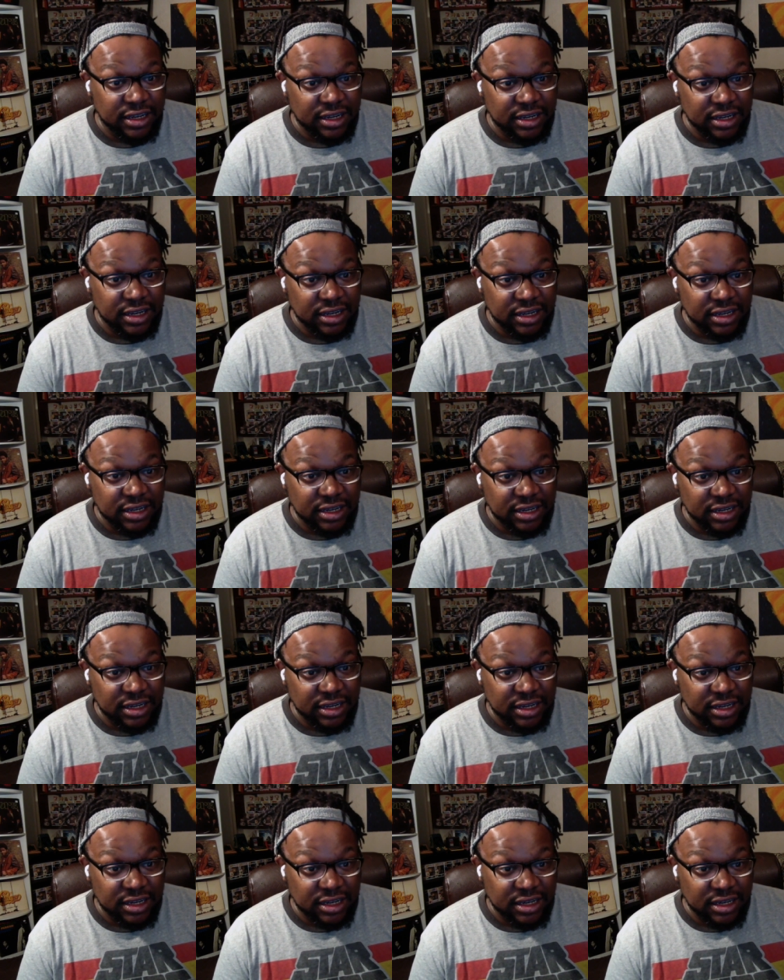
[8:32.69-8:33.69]
Listen,
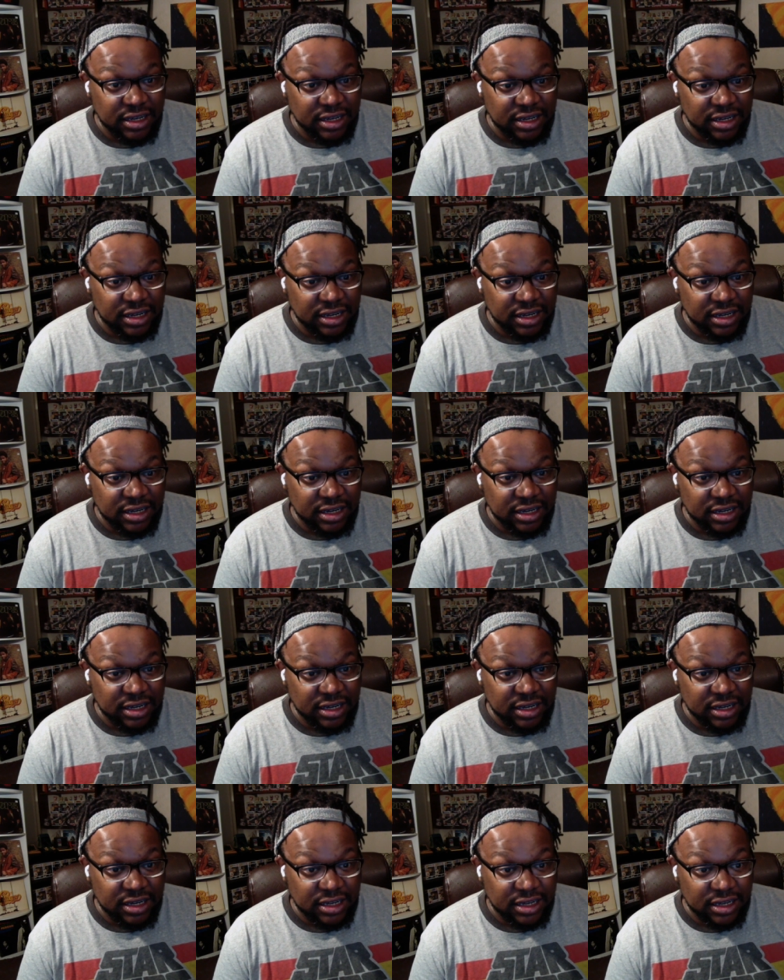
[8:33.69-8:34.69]
Skynet. I've
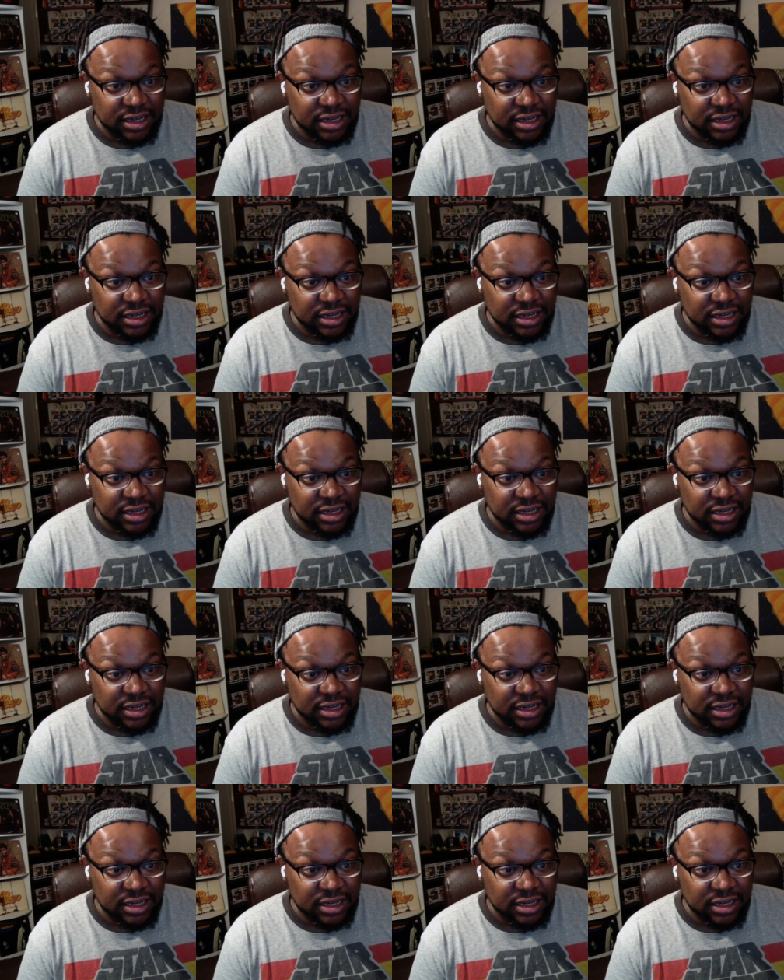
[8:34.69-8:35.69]
seen the Killer Robot
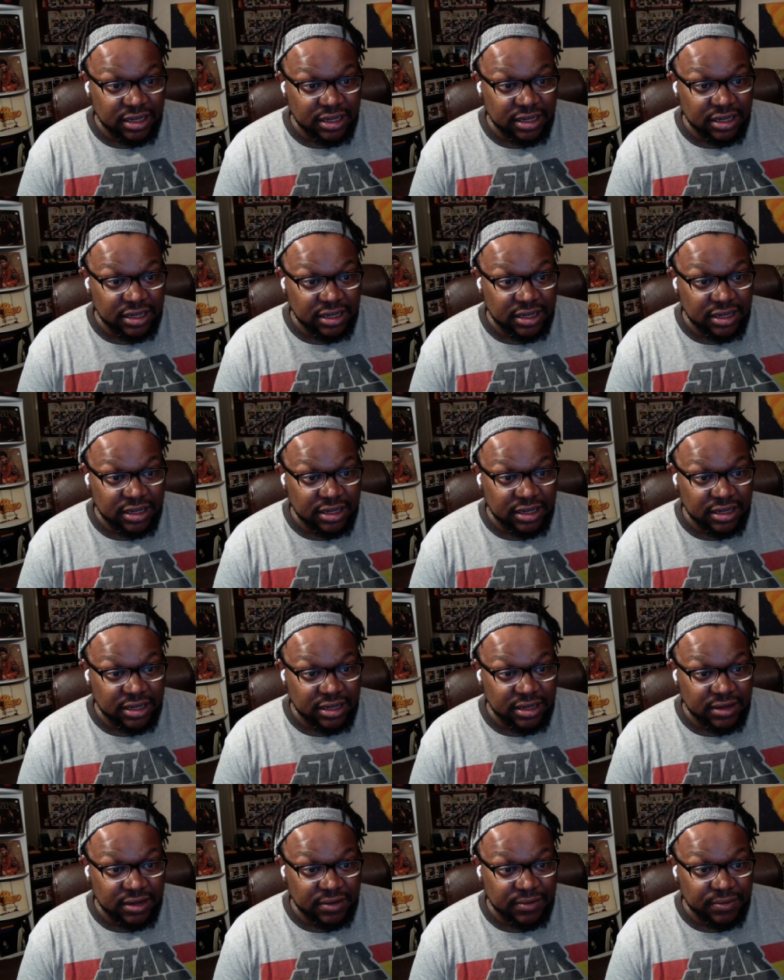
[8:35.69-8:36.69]
movie, and I gotta say,
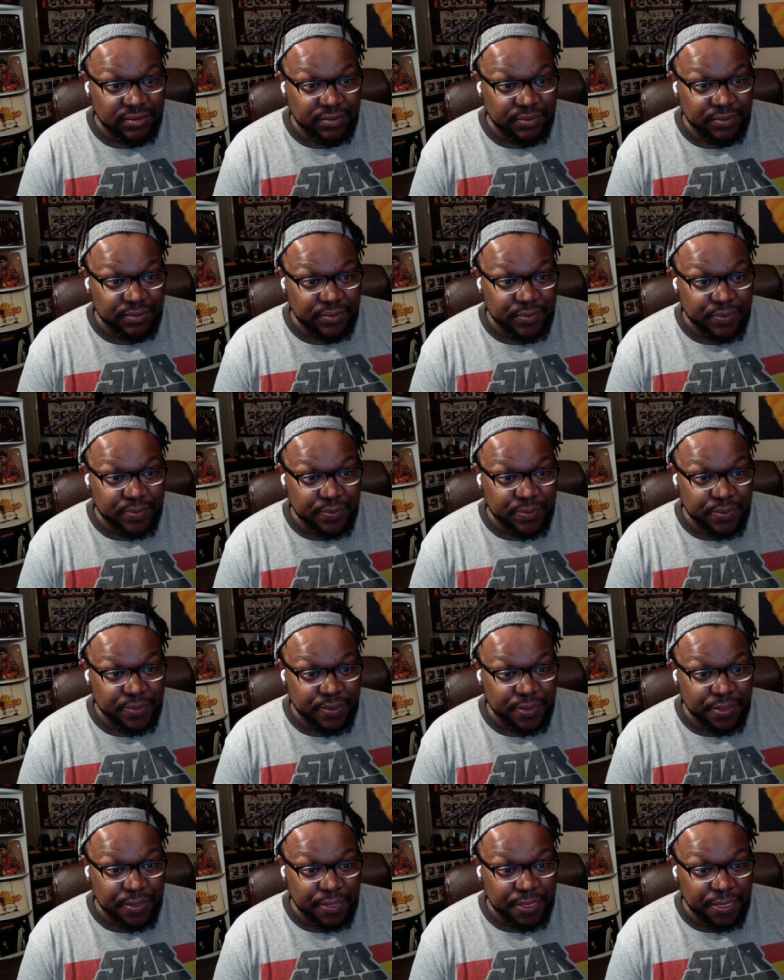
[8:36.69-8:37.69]
I really don't think
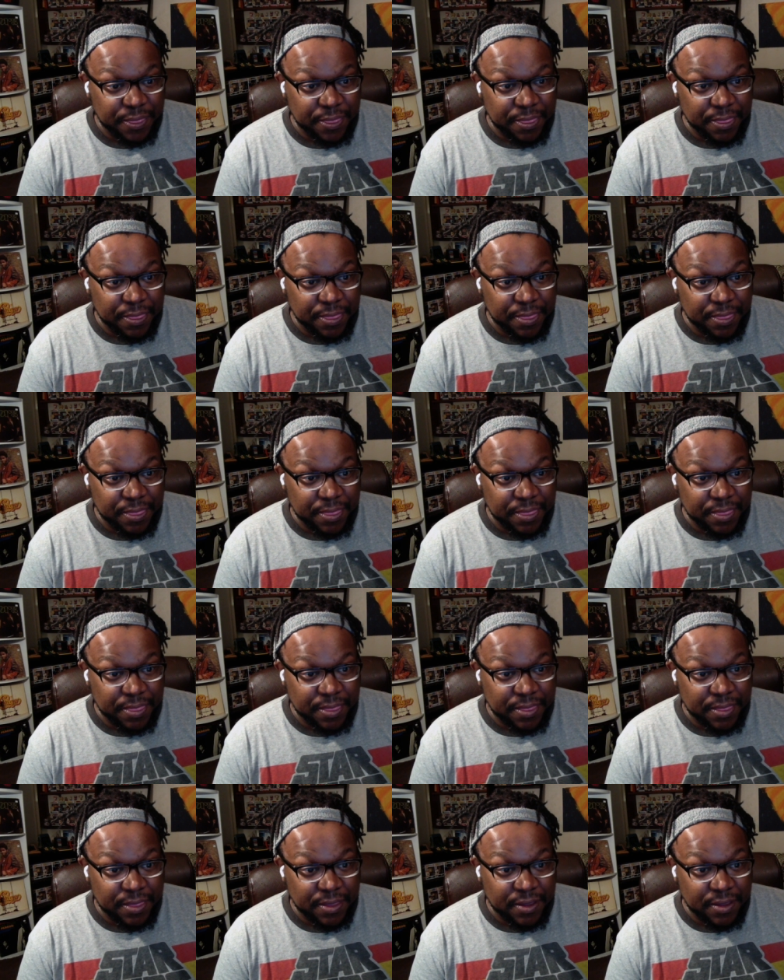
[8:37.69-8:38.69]
it needs a sequel.
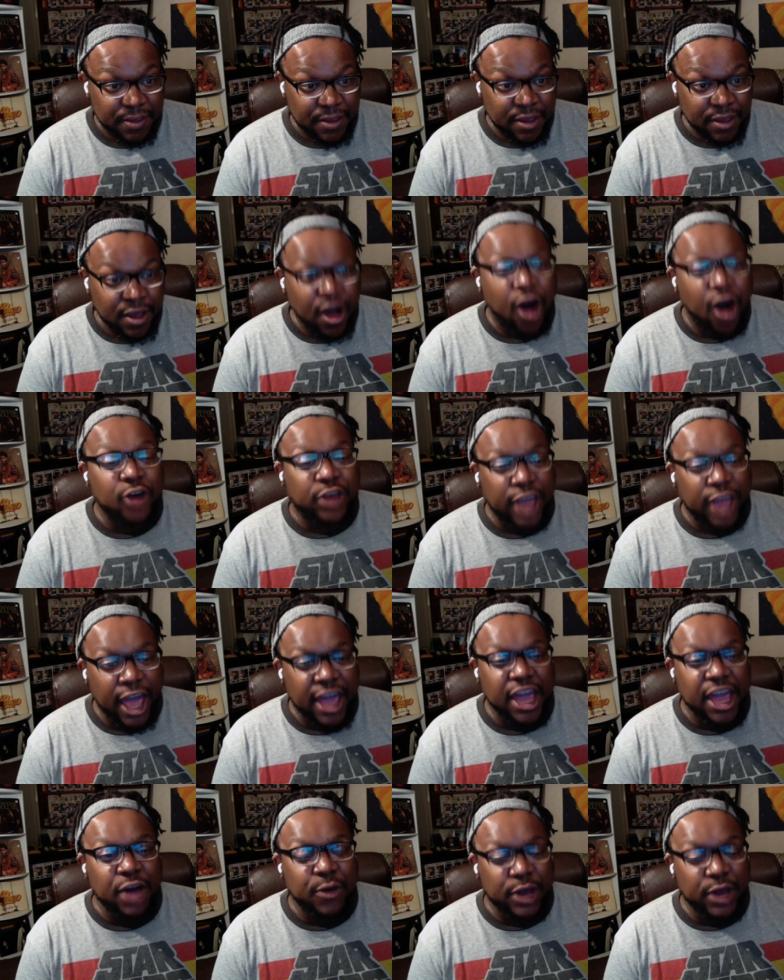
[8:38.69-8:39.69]
Okay,
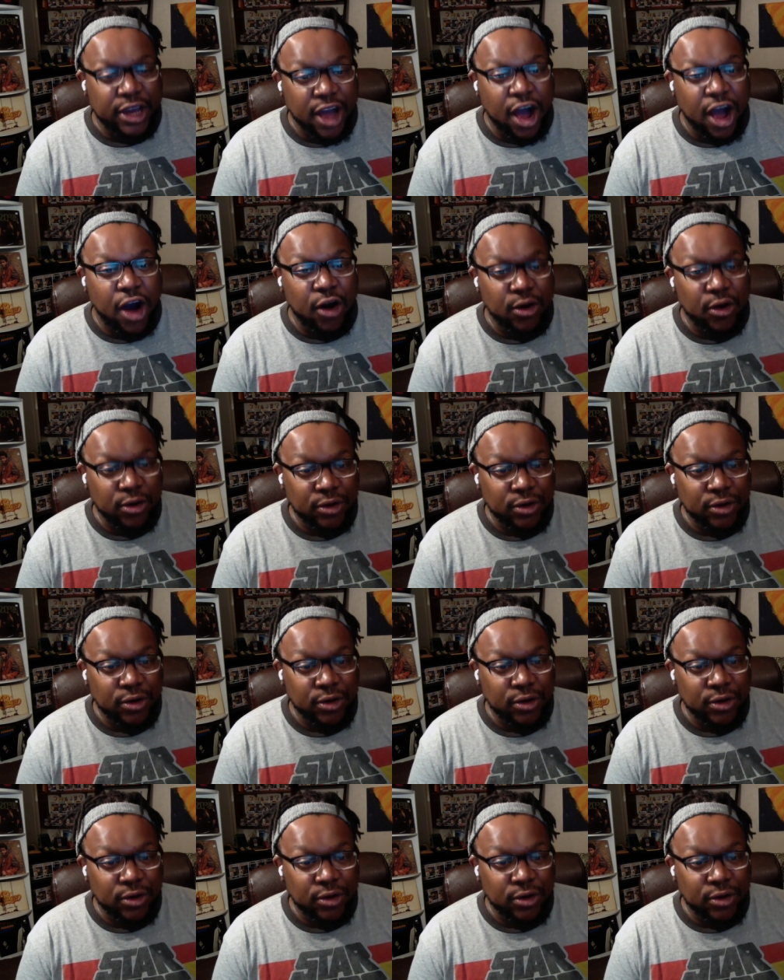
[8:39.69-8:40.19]
here we go.